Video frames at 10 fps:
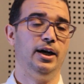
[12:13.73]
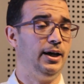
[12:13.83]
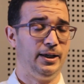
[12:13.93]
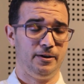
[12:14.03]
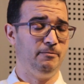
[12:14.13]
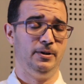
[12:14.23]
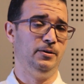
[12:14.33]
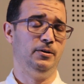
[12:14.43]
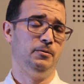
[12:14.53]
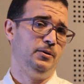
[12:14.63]

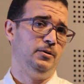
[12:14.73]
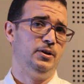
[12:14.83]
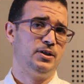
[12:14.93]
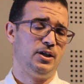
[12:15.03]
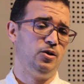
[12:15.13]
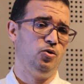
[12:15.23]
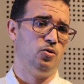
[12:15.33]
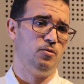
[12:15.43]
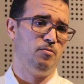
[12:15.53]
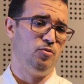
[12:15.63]

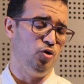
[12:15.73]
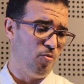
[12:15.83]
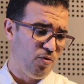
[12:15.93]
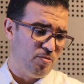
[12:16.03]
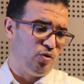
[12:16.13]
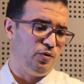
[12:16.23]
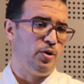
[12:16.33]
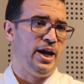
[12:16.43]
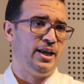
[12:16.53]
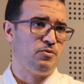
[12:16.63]
the movement of your
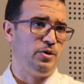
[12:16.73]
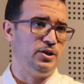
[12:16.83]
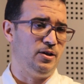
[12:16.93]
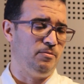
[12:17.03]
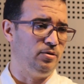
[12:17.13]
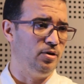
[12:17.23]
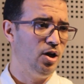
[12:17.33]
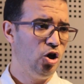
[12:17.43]
hands, for example.